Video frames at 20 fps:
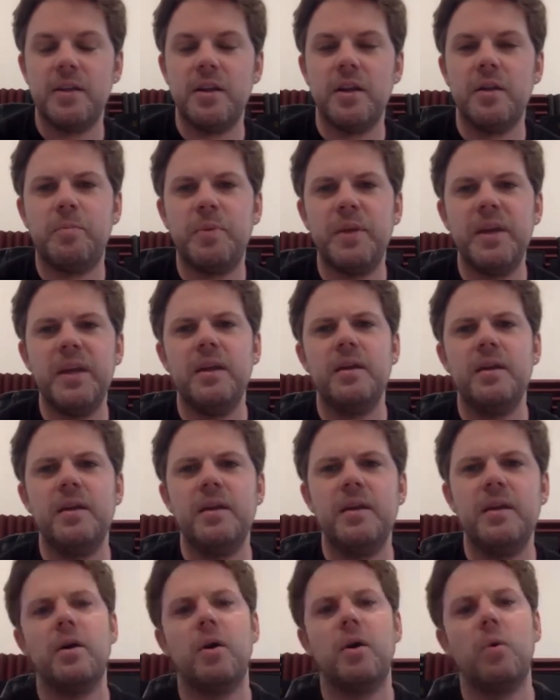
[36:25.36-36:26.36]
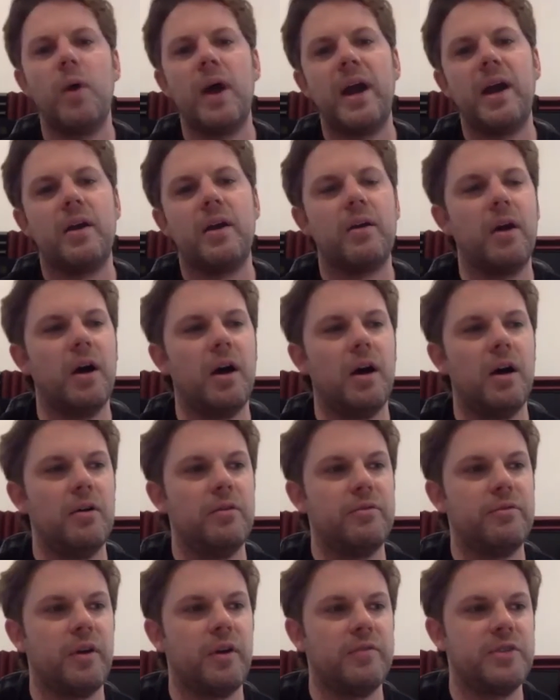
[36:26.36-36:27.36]
being aware
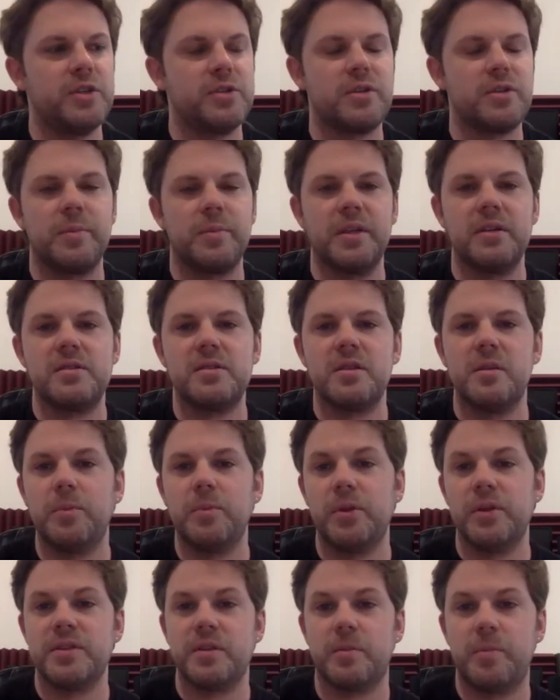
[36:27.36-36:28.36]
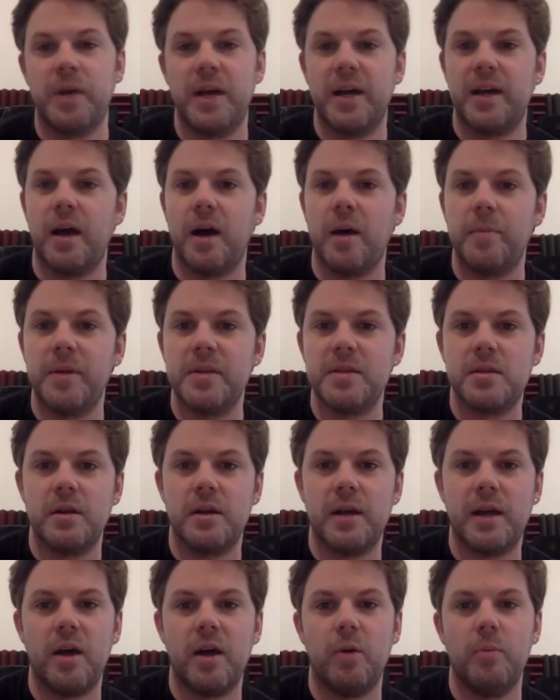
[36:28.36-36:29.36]
of just something as simple as a pickup is
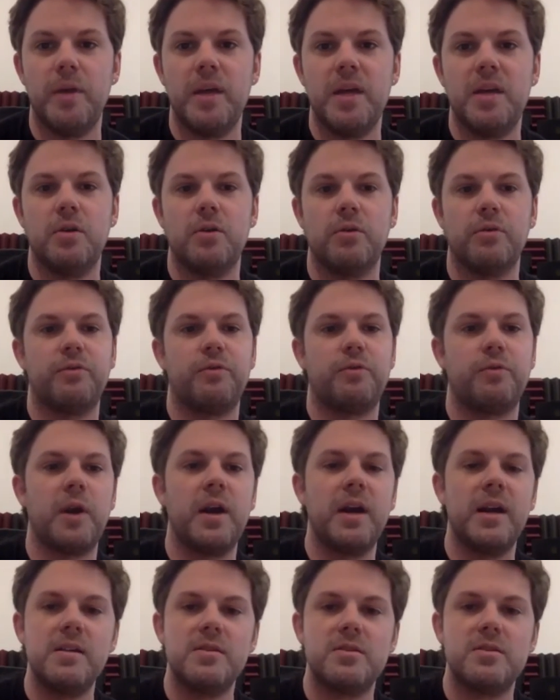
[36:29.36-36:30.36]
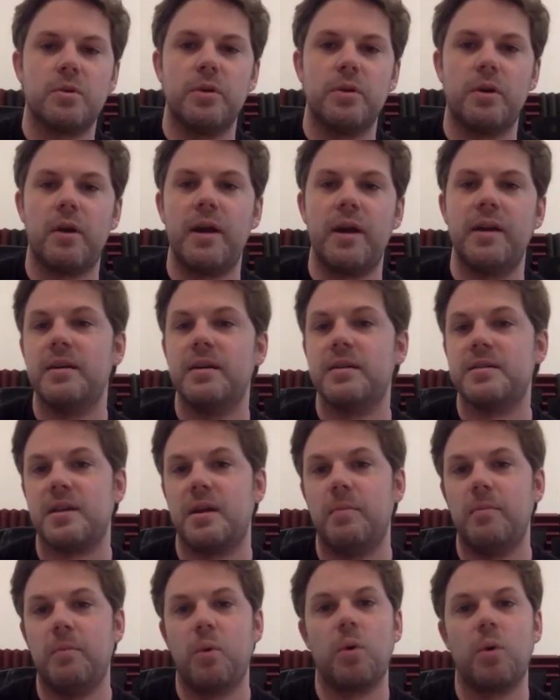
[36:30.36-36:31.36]
going to help make your phrase or your idea
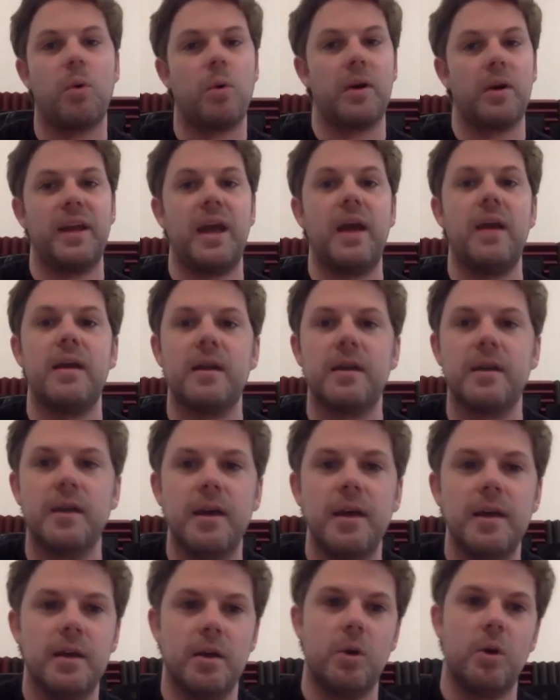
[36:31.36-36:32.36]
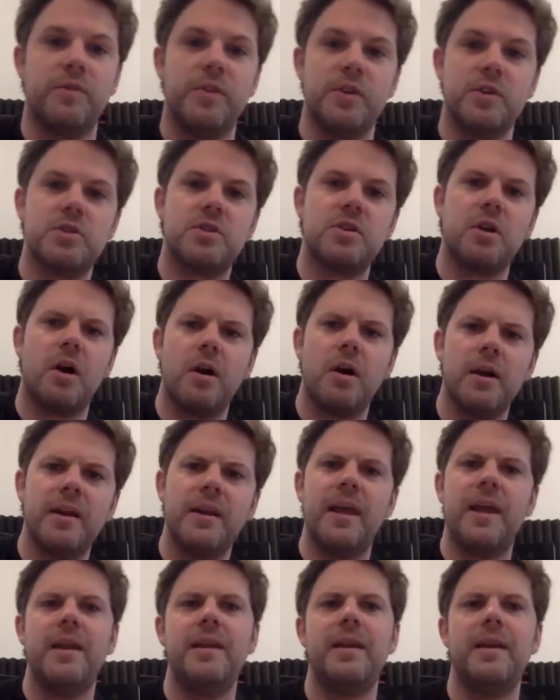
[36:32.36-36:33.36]
sound more organic. If you start
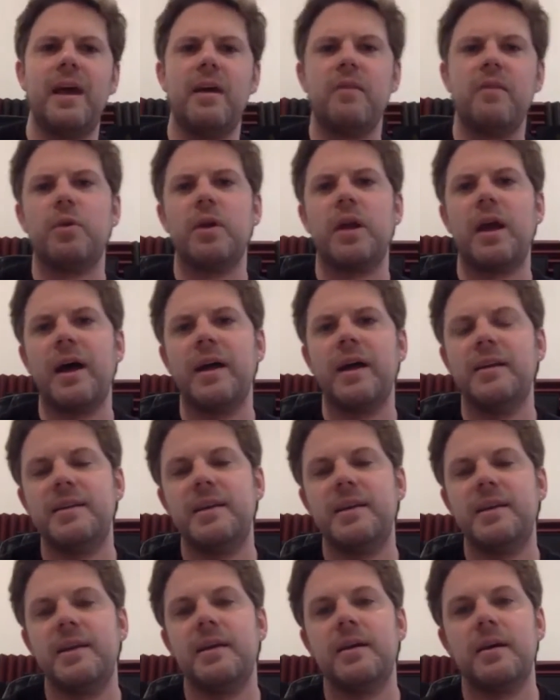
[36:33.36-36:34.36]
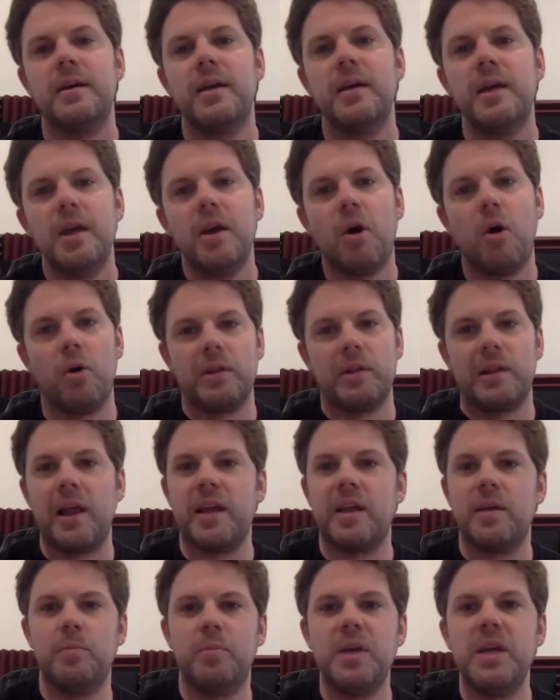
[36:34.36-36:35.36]
and end every idea on
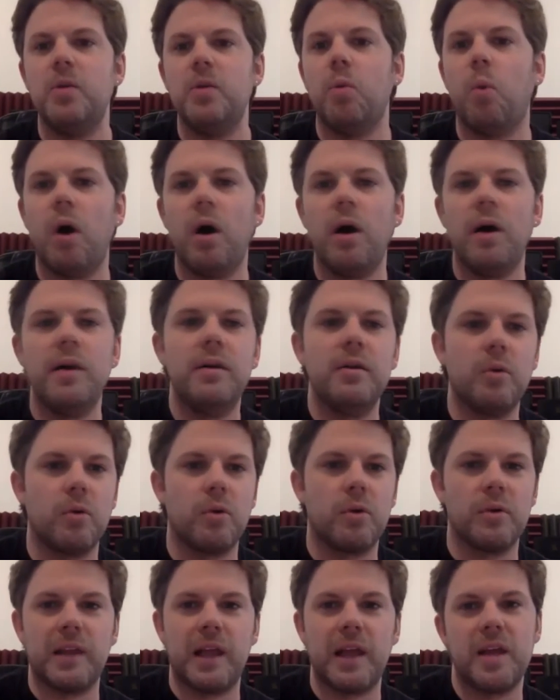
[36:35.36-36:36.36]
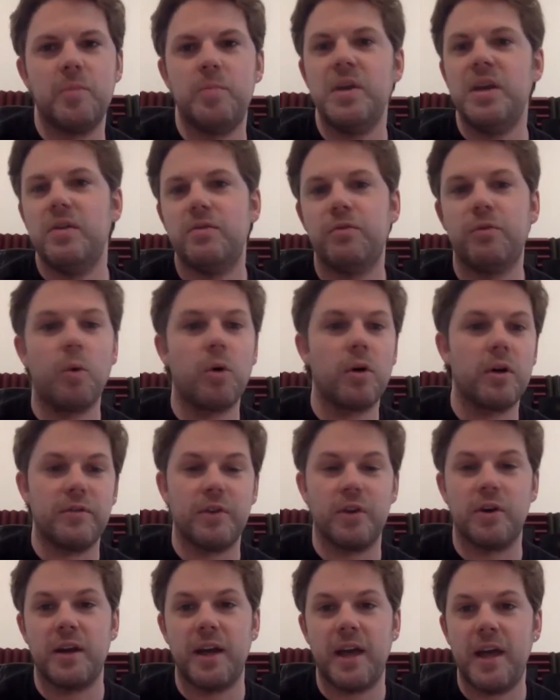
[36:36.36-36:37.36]
like beat 1 or on like beat 4, if
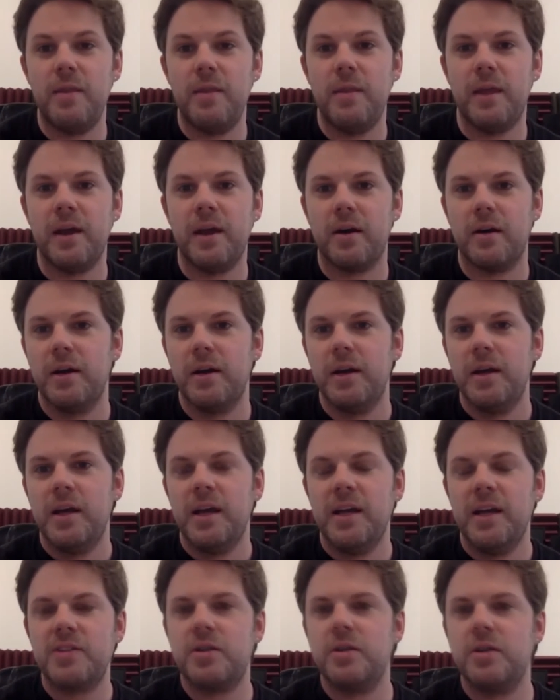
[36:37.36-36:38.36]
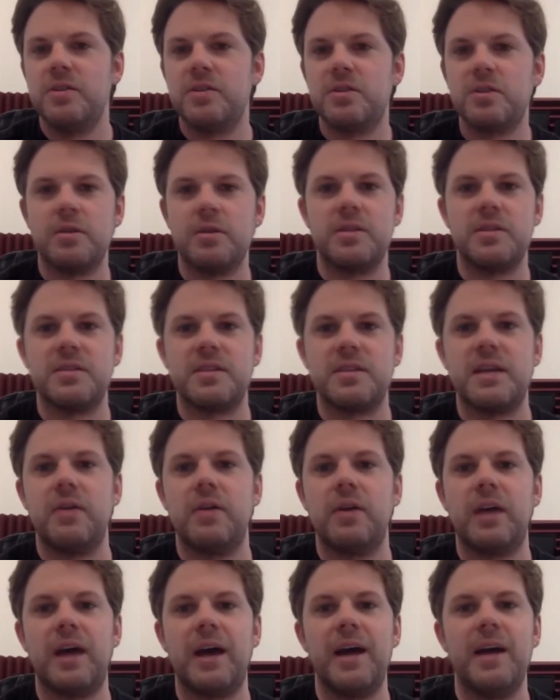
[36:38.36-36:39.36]
you're going to end there, it's going to start to
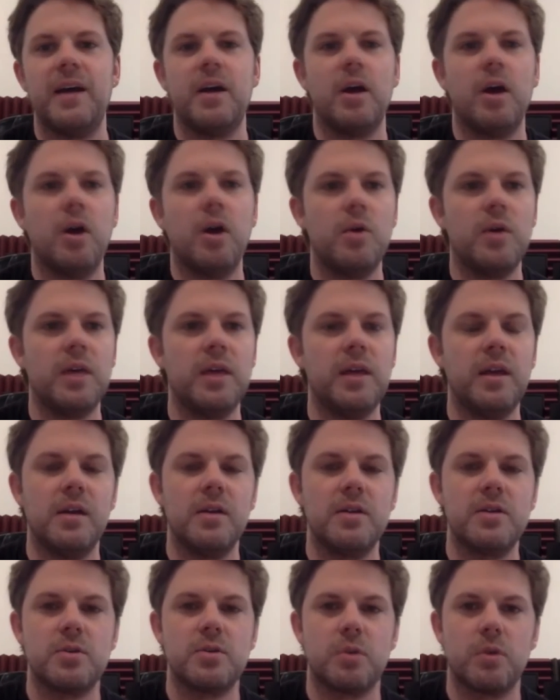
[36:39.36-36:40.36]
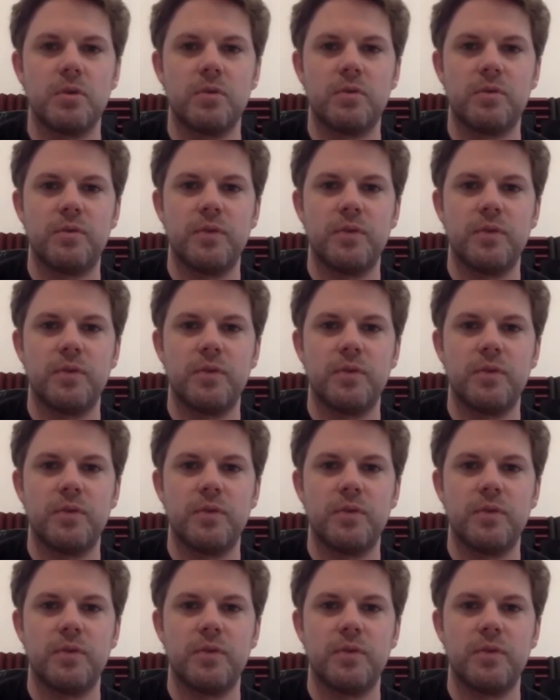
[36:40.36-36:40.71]
sound kind of hokey and sort of,